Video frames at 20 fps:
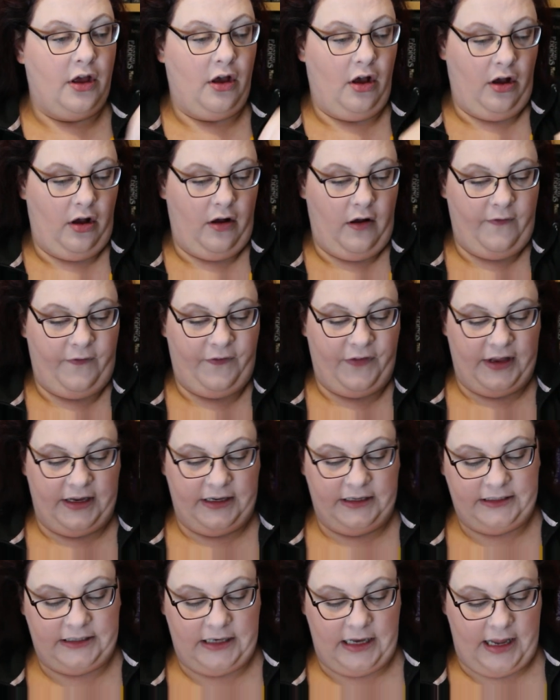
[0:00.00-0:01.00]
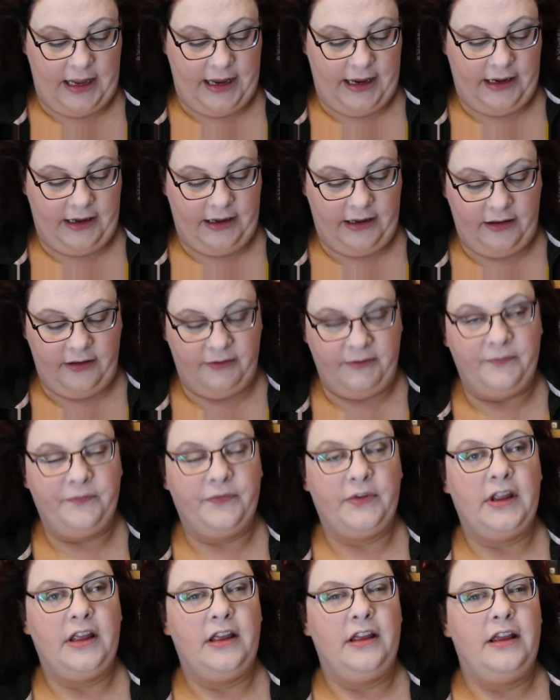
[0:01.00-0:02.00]
of things like
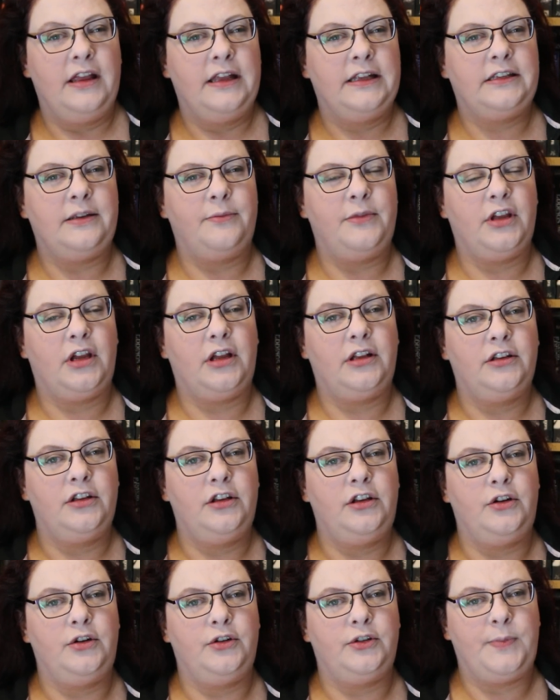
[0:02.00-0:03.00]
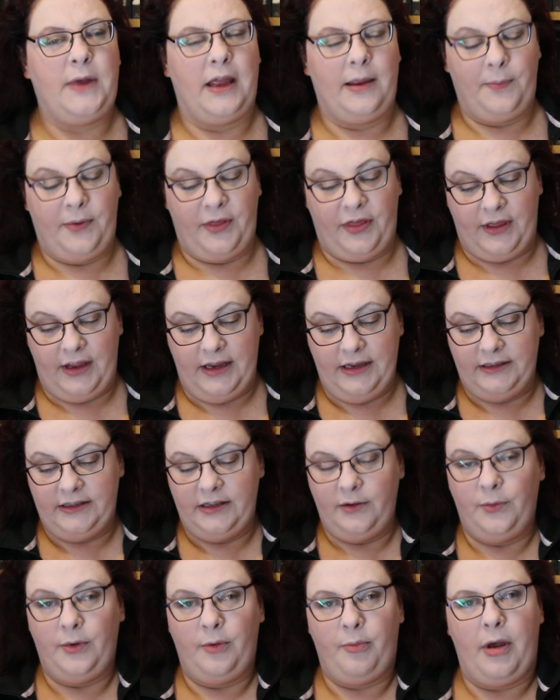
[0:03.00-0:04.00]
some of the newspaper things
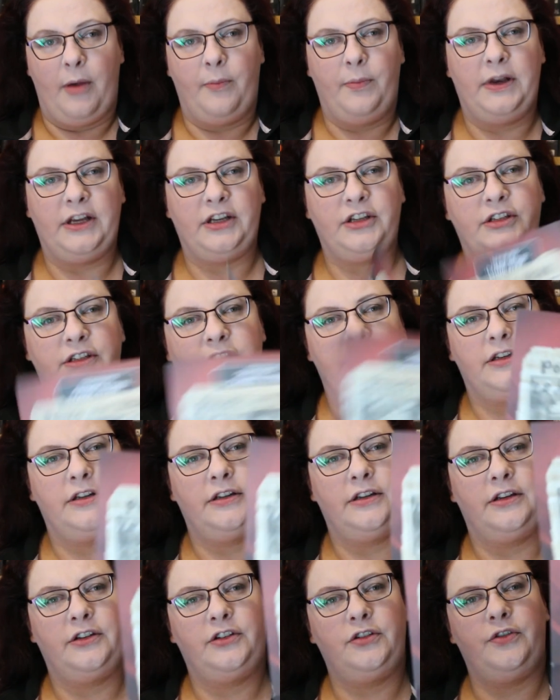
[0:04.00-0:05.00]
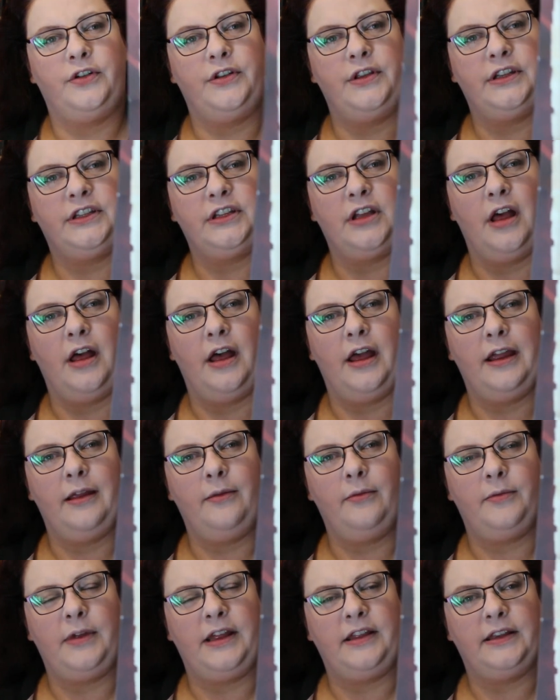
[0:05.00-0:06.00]
that were published during the
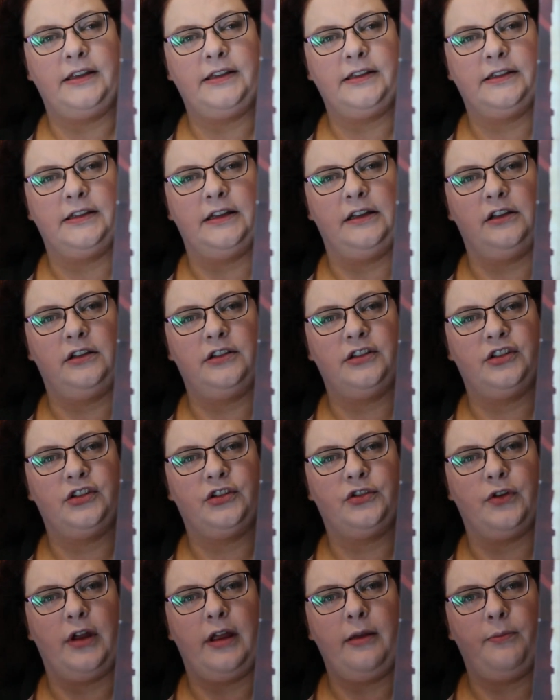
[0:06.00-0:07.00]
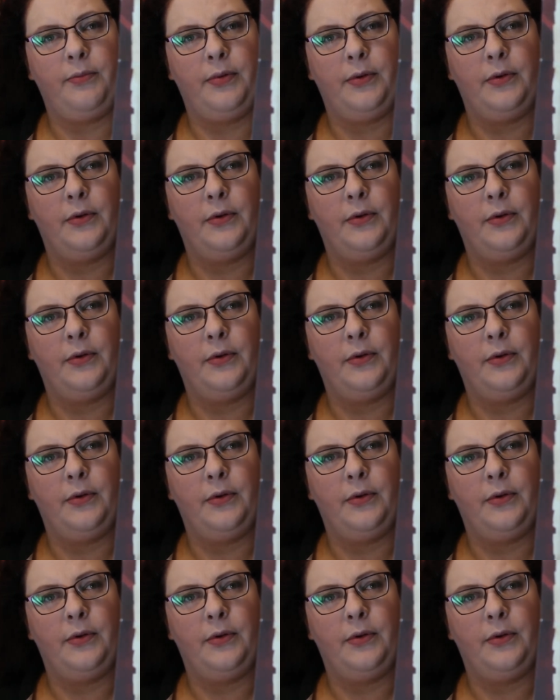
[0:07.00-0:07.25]
time, about this little strip.